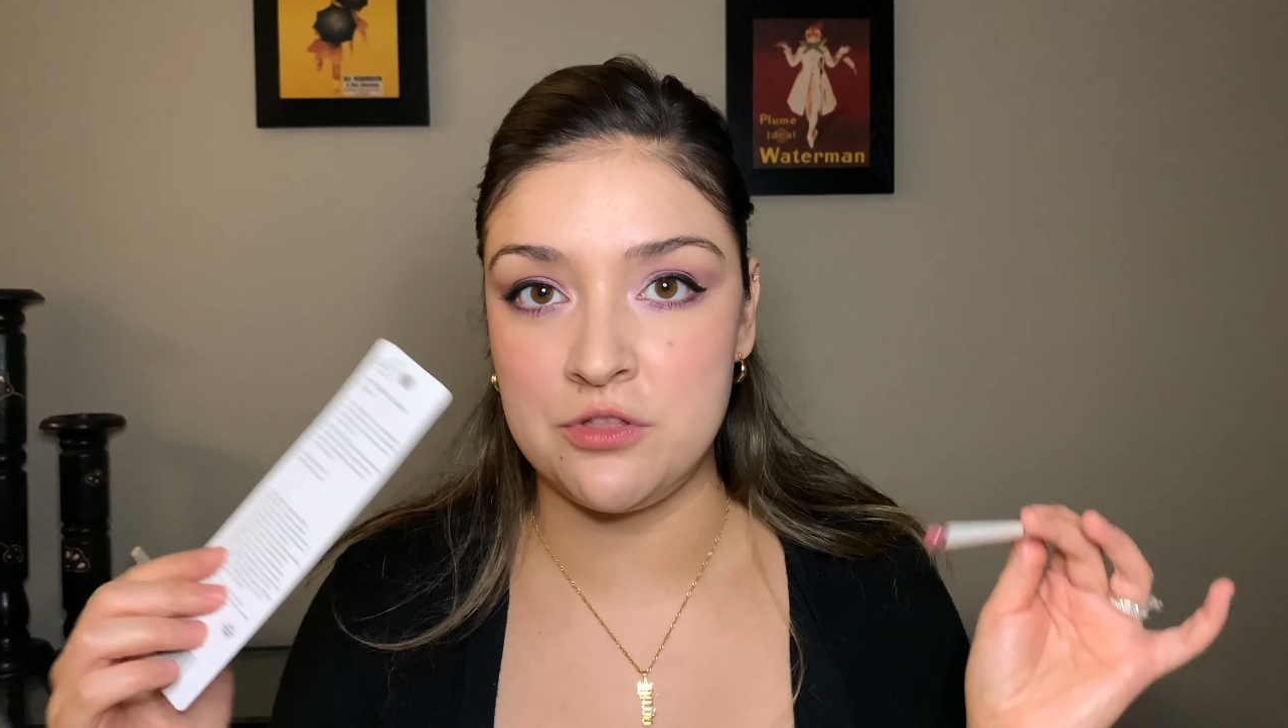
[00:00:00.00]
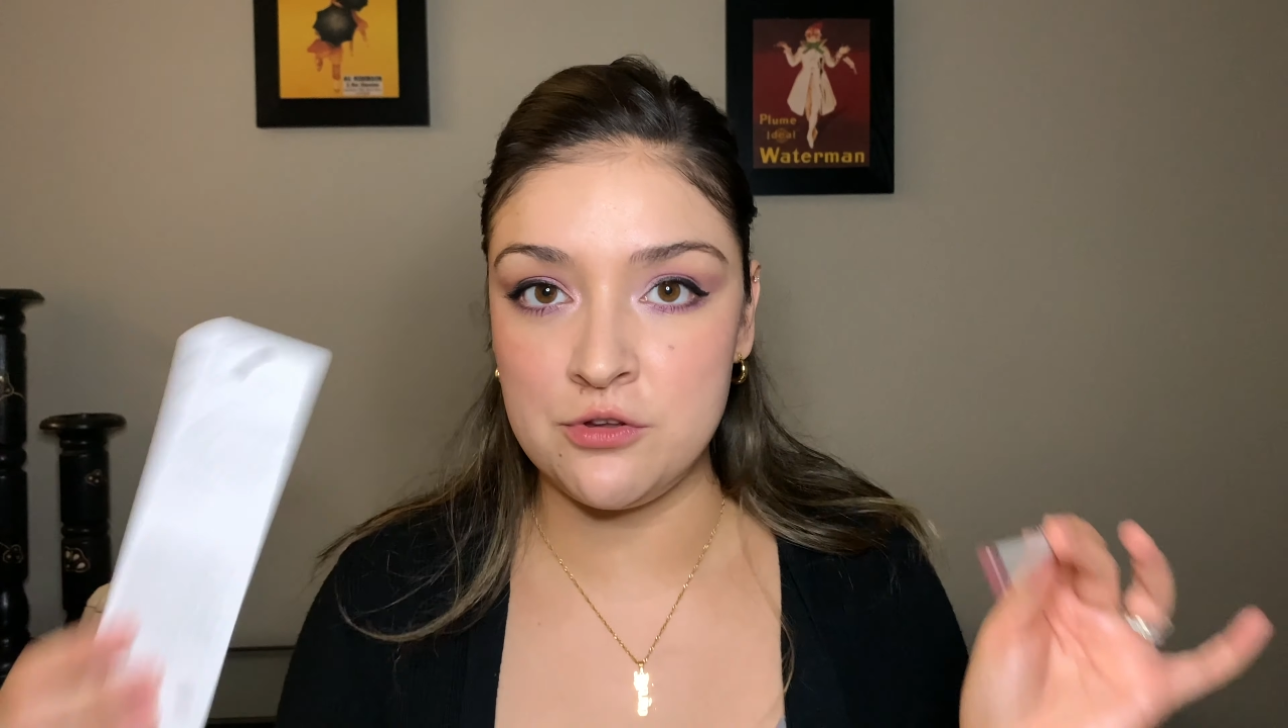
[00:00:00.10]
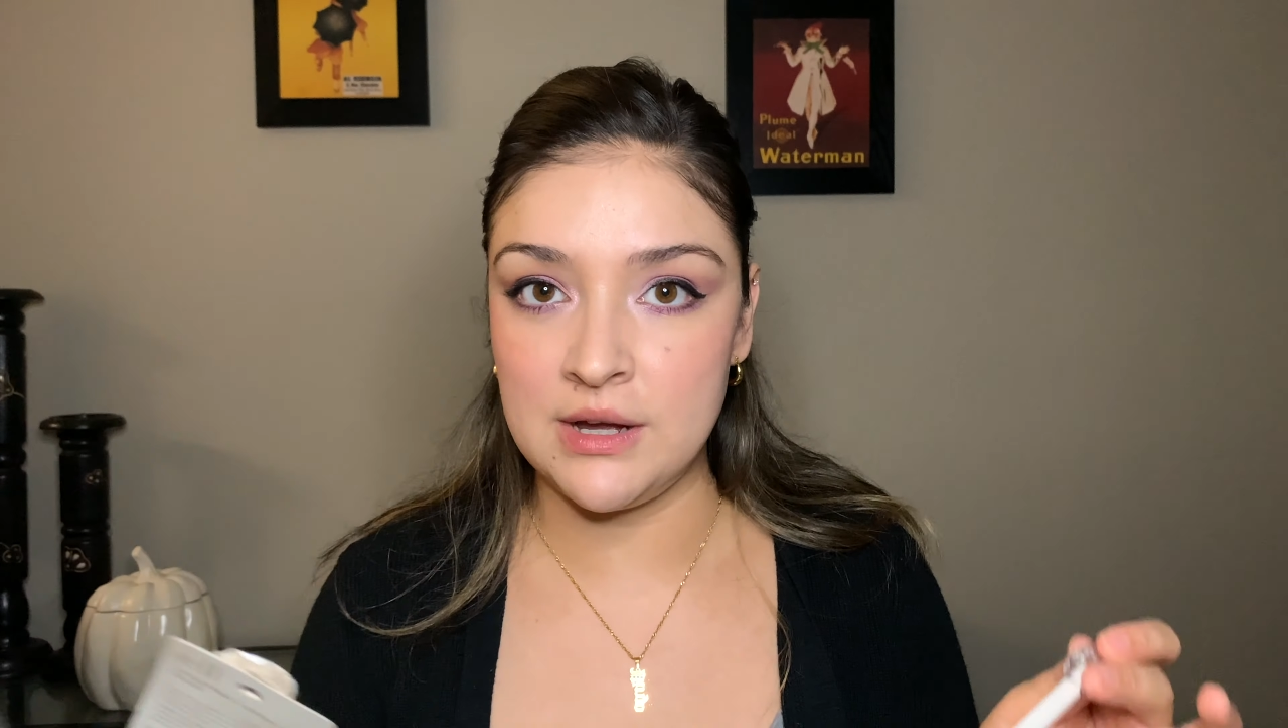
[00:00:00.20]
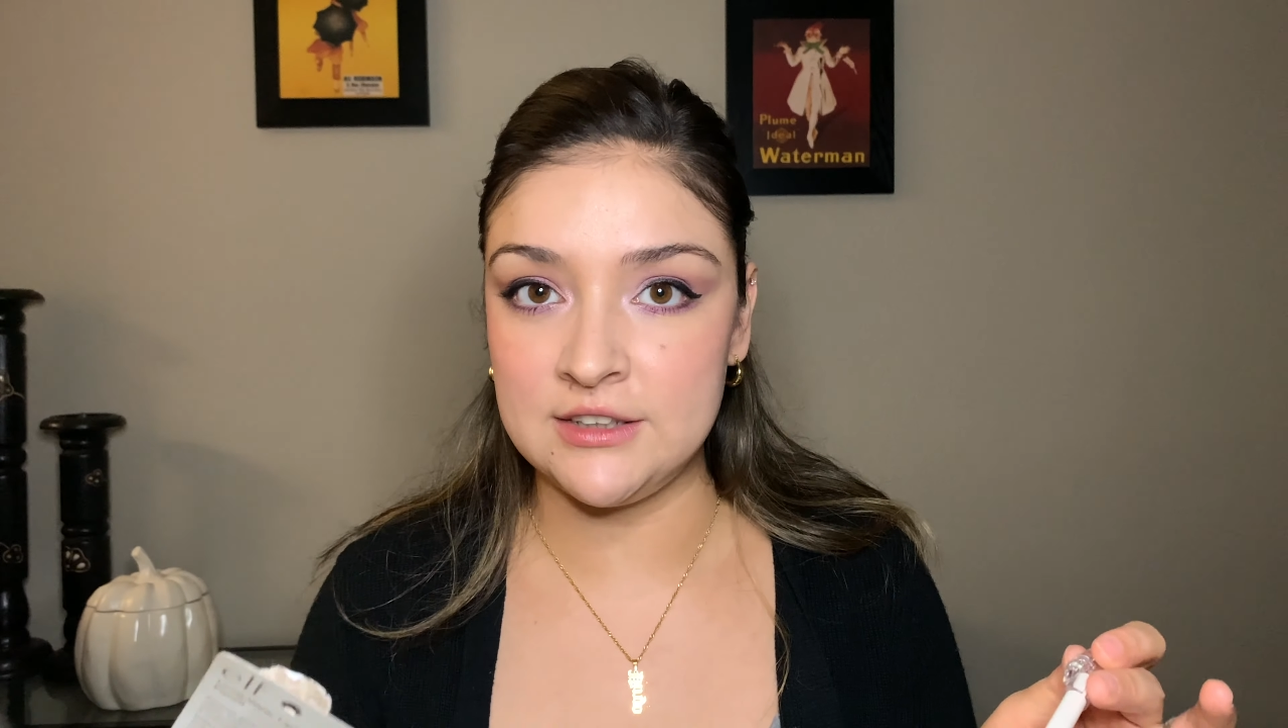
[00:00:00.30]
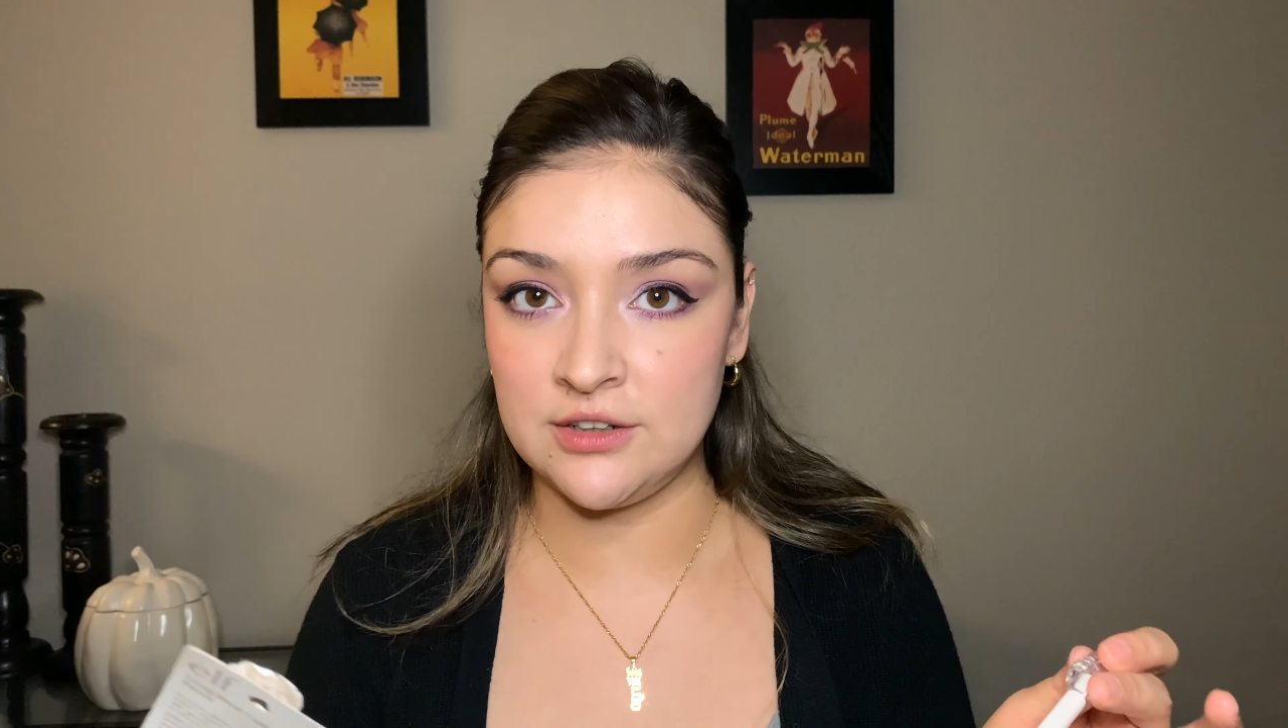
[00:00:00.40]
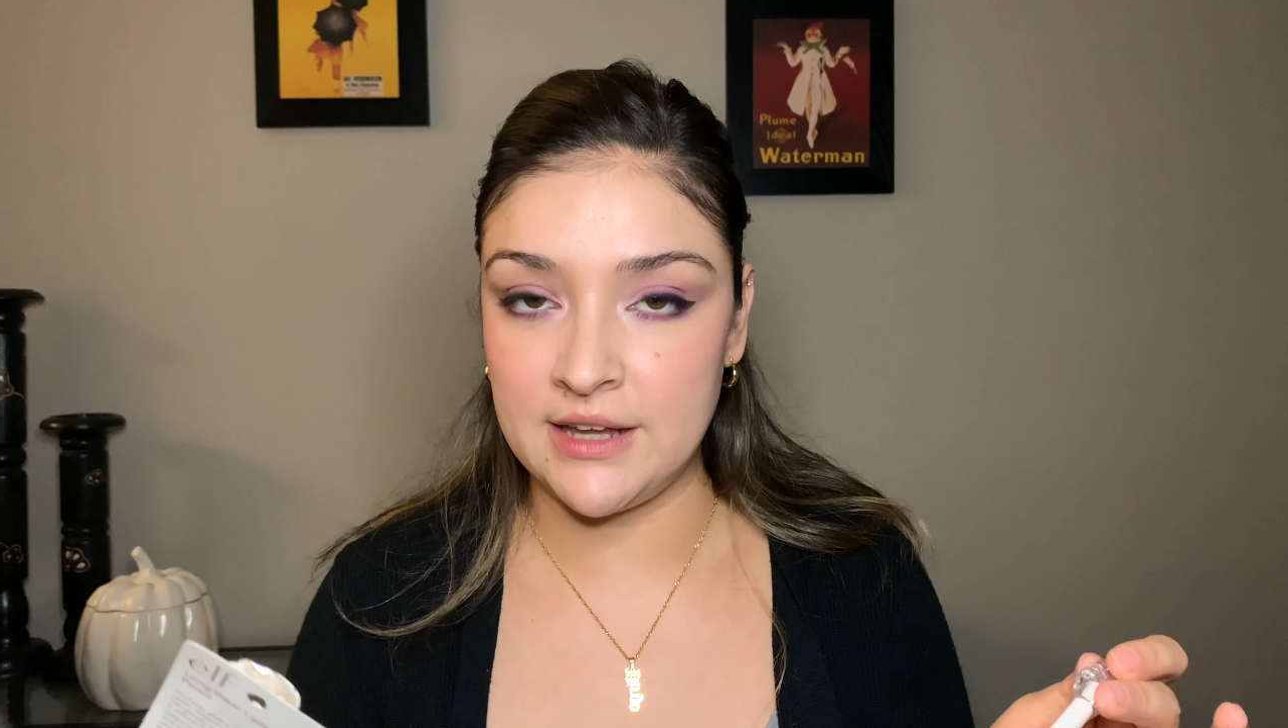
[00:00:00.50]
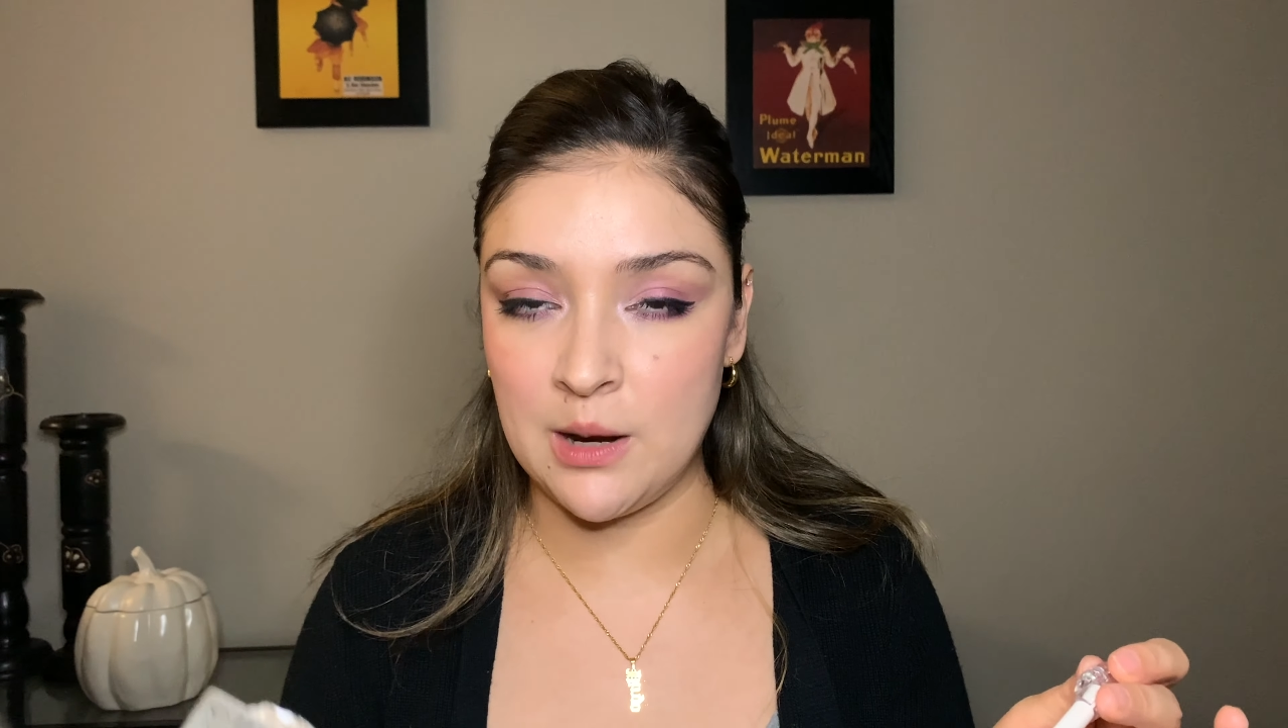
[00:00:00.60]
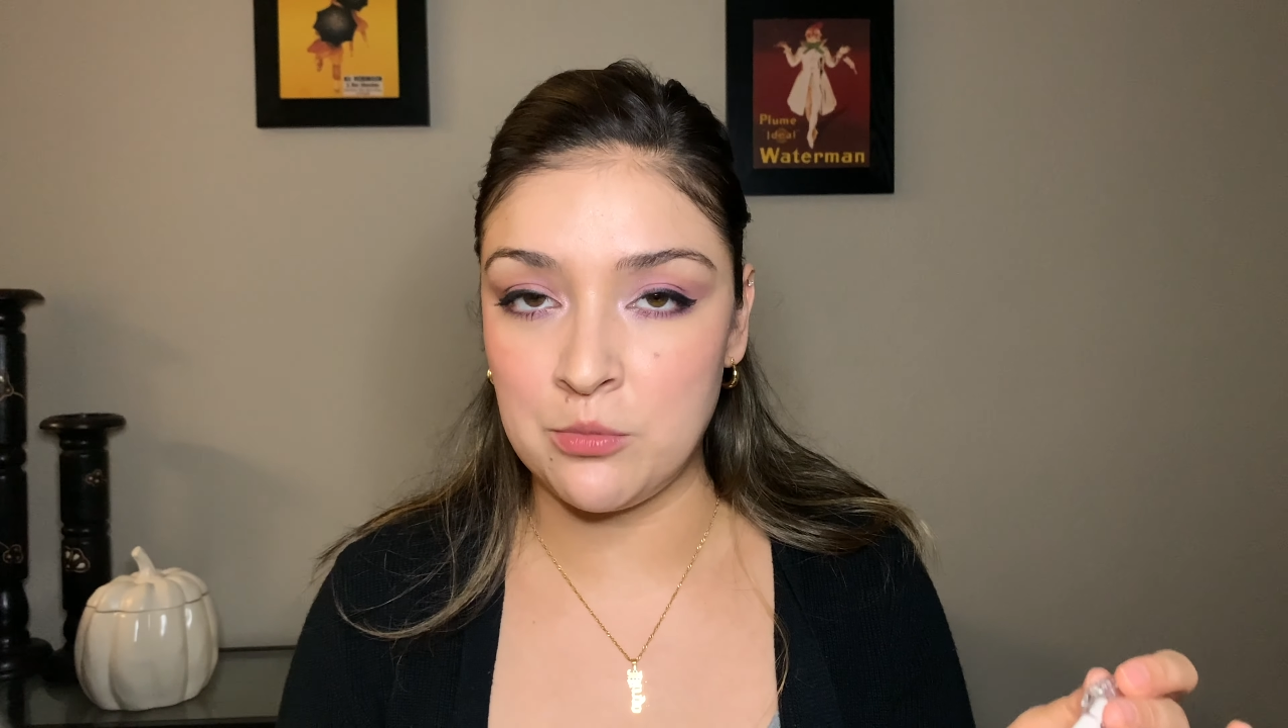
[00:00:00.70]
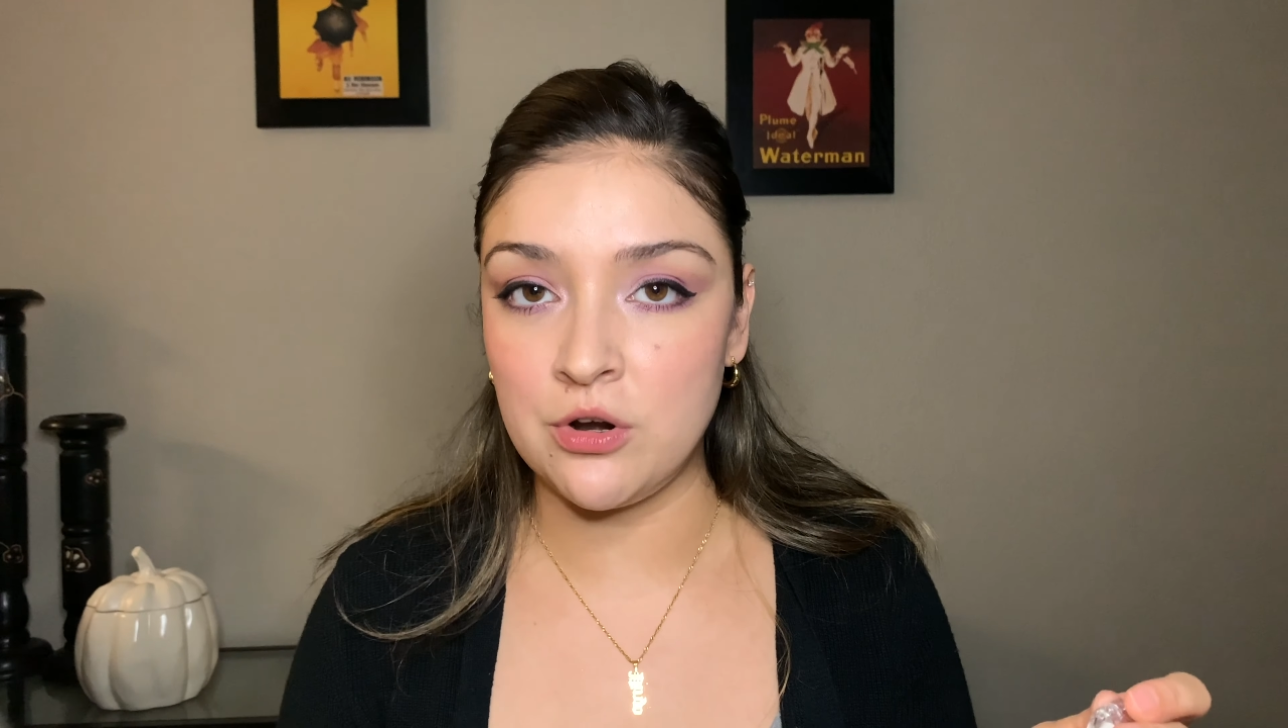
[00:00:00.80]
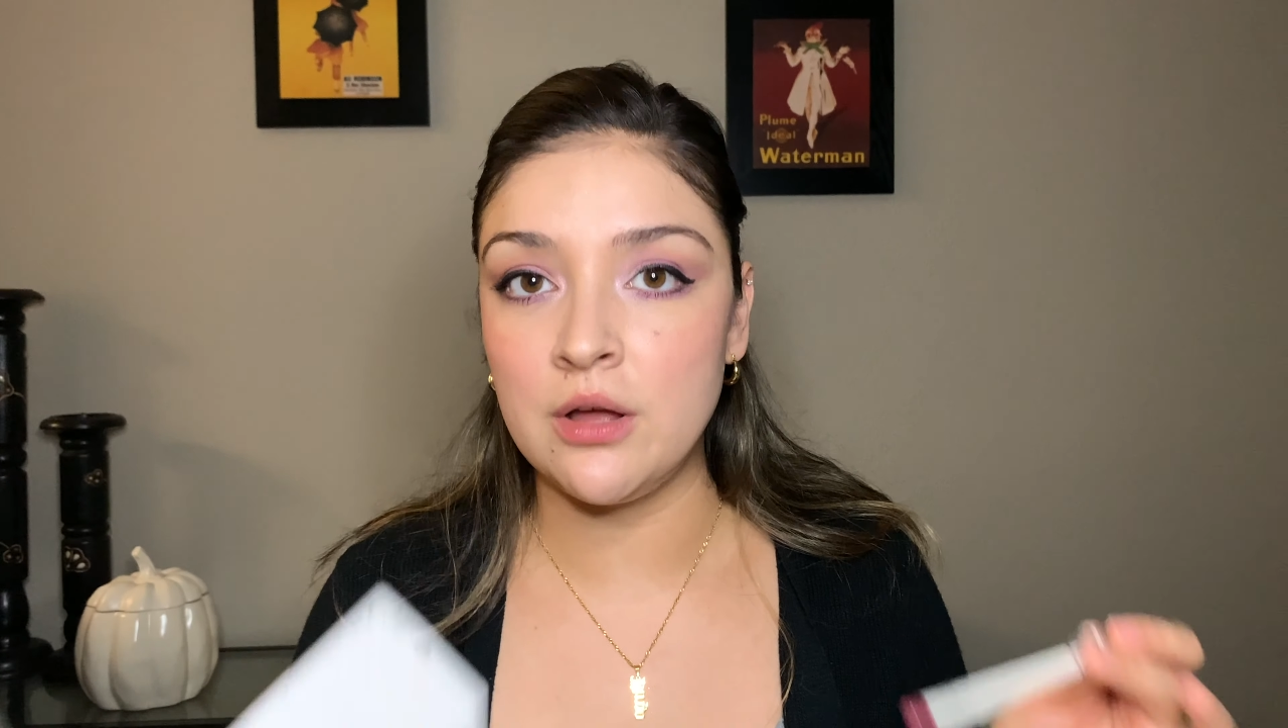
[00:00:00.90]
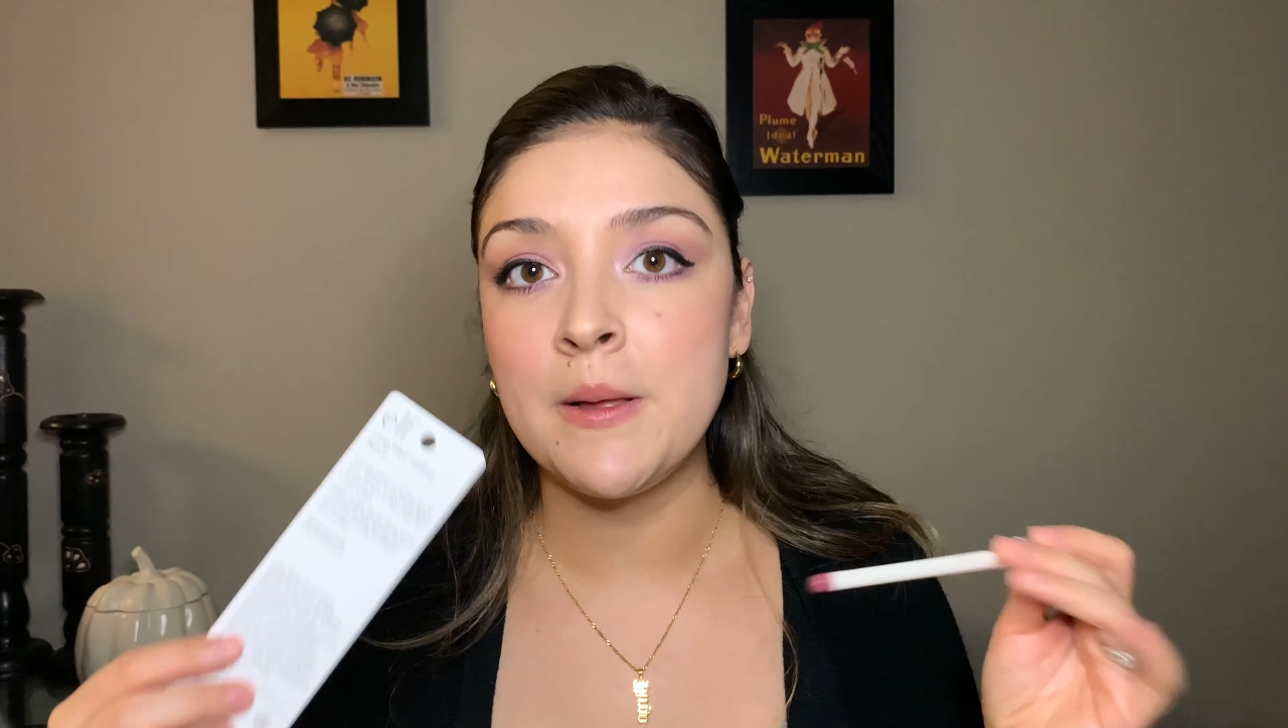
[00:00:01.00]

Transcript: you guys on camera.